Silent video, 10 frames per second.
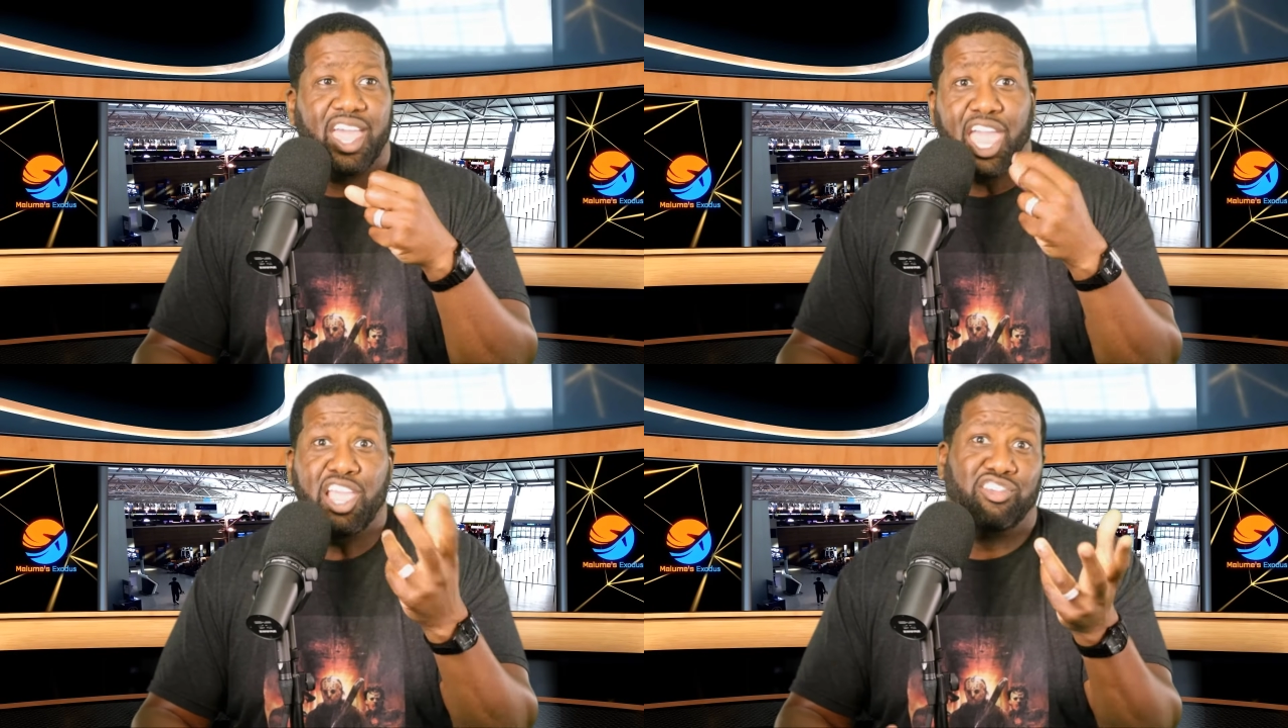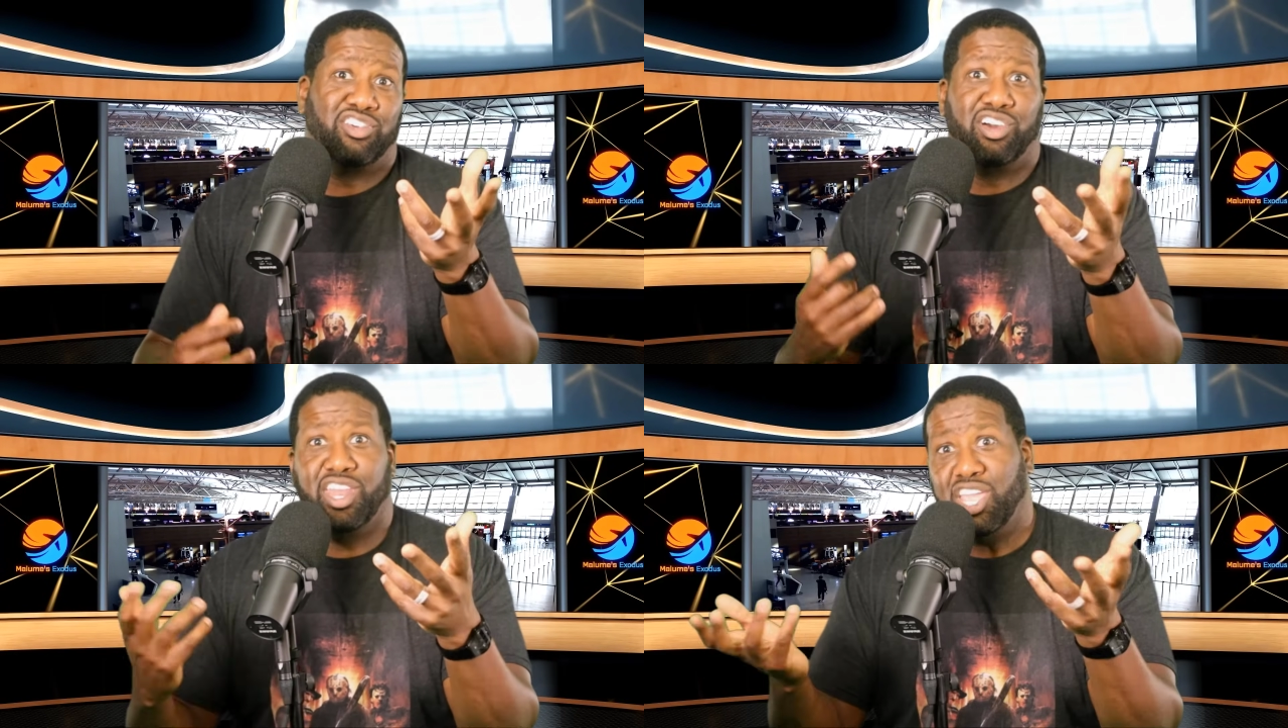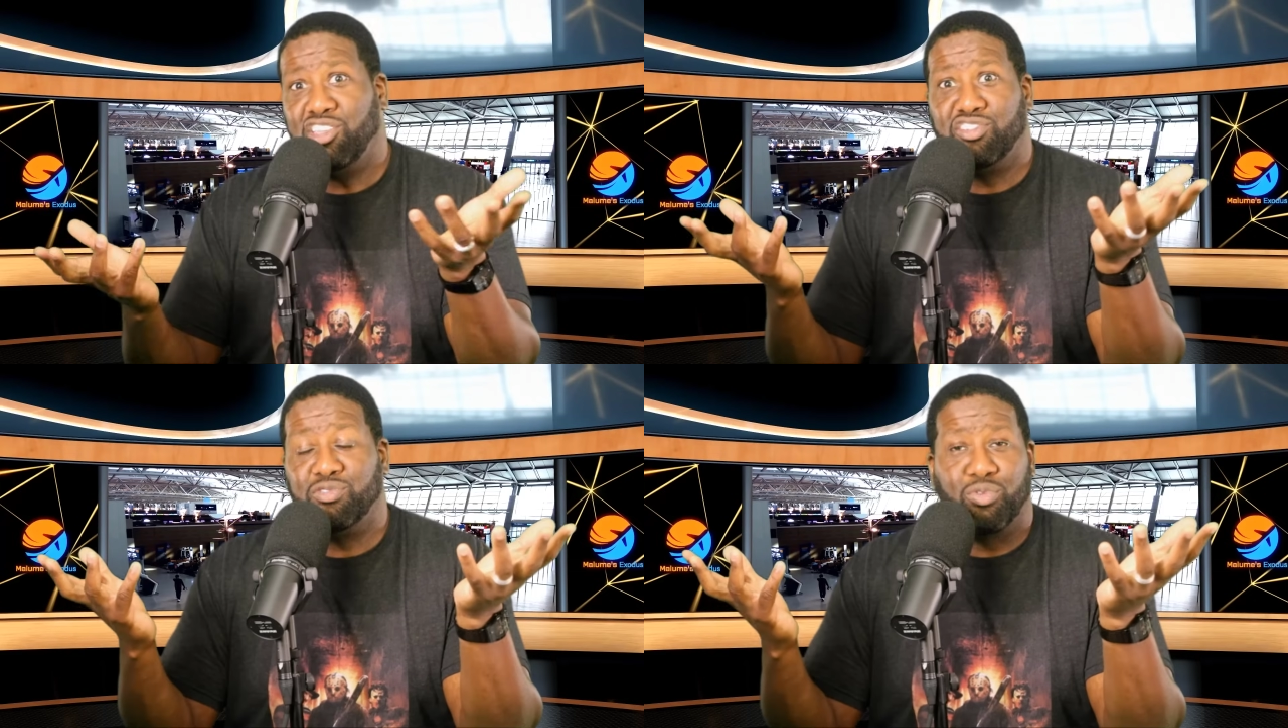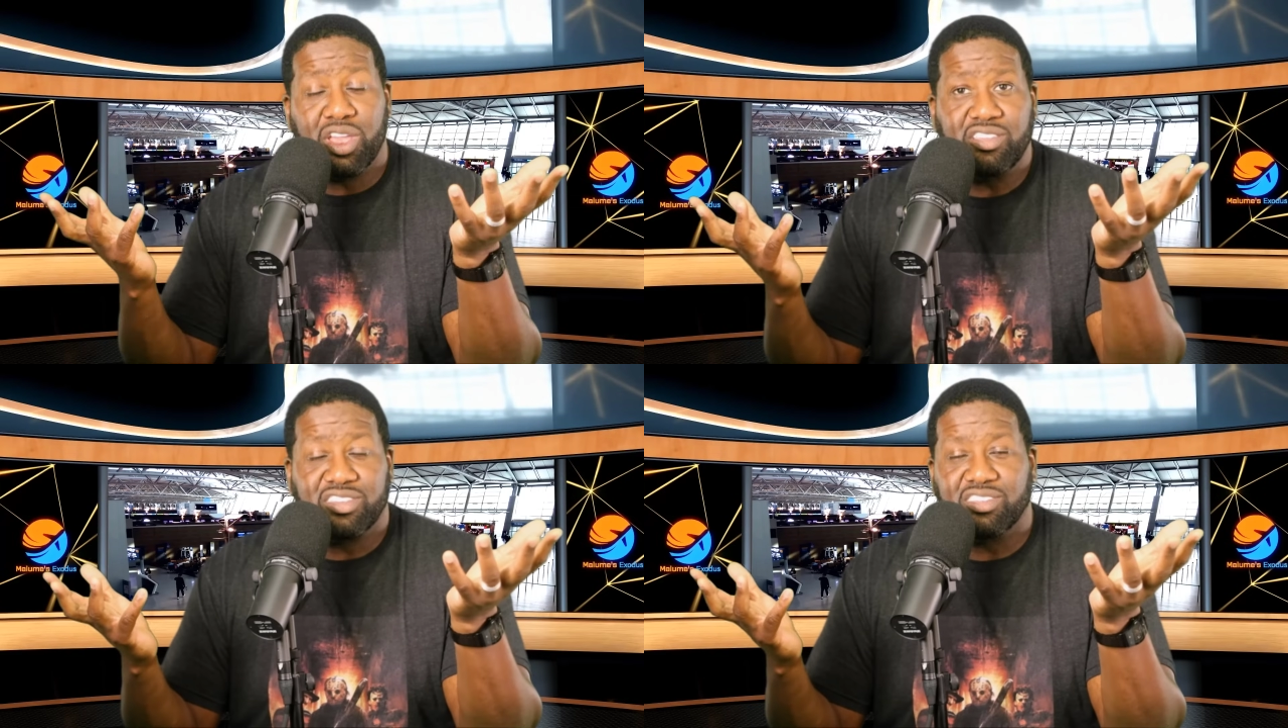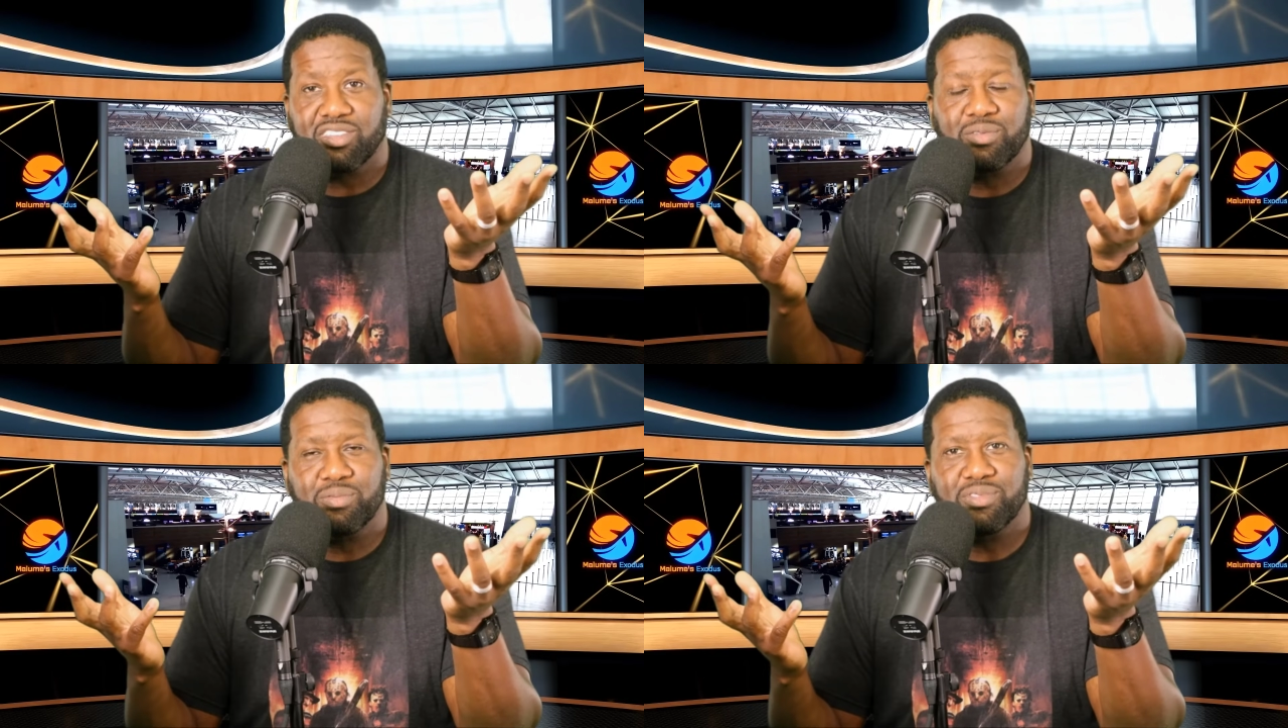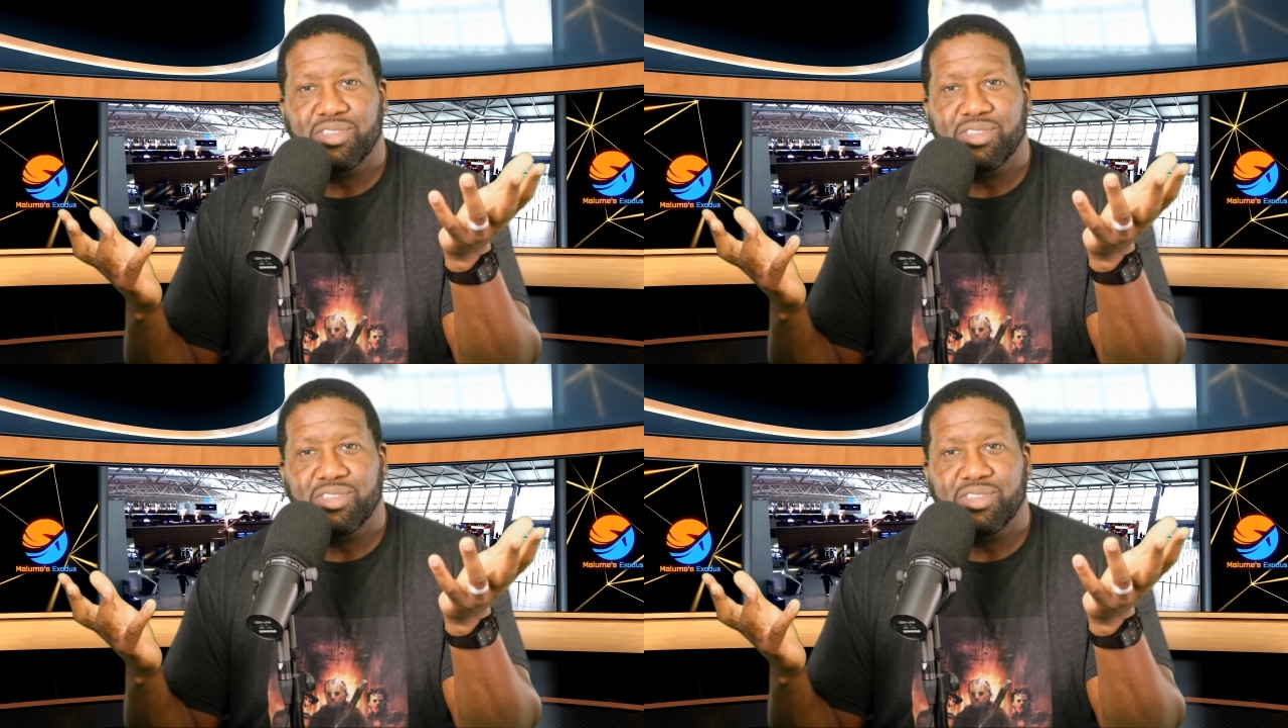Asian on Asian racism.